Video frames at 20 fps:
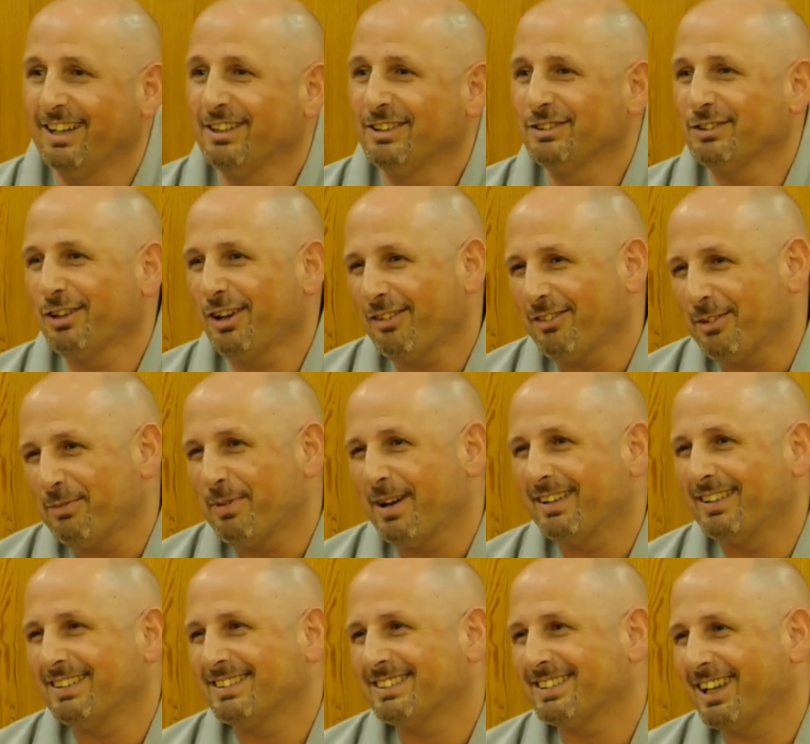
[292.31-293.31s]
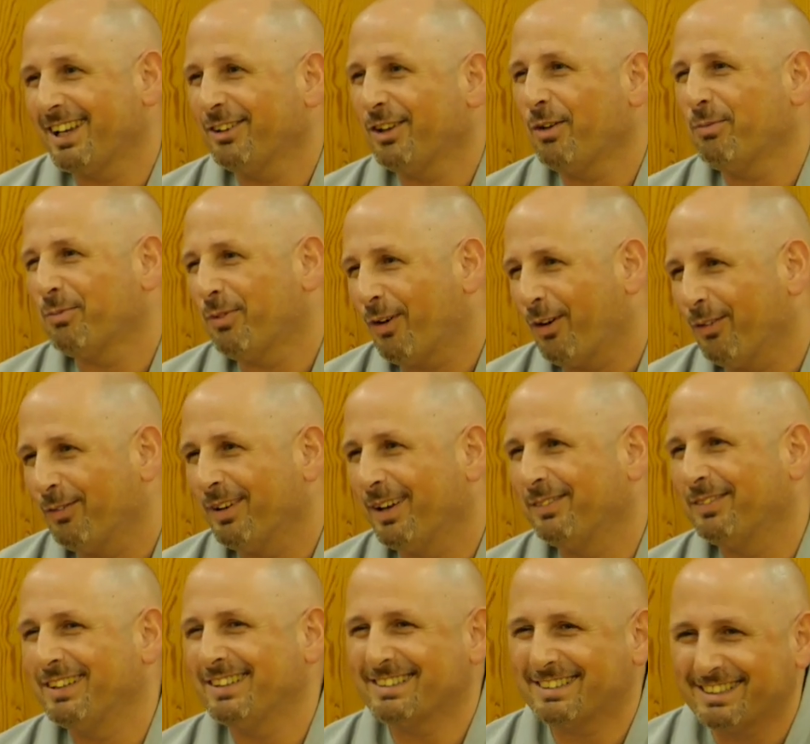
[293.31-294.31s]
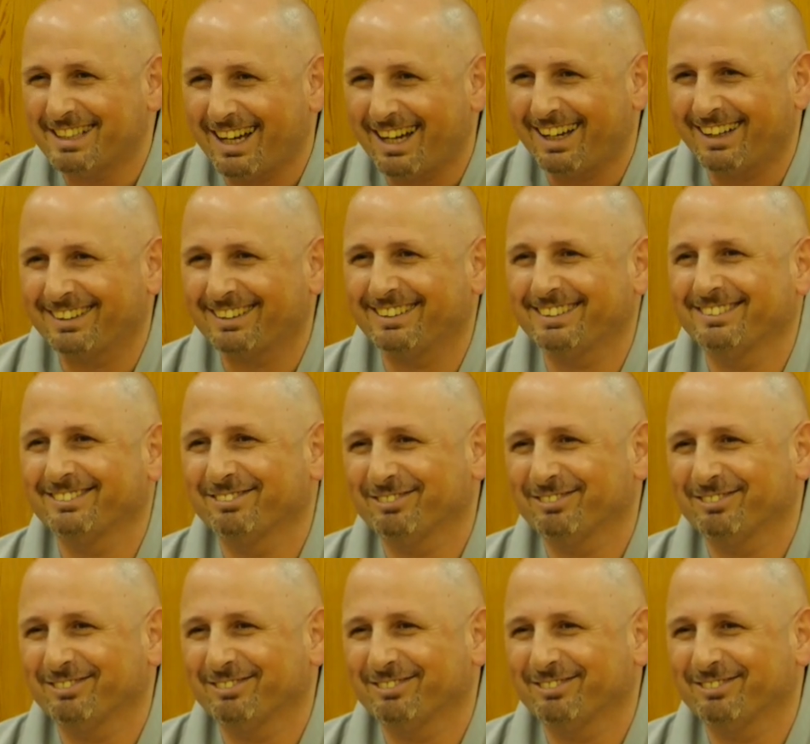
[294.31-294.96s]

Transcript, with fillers: So everybody said, no problem, he's young.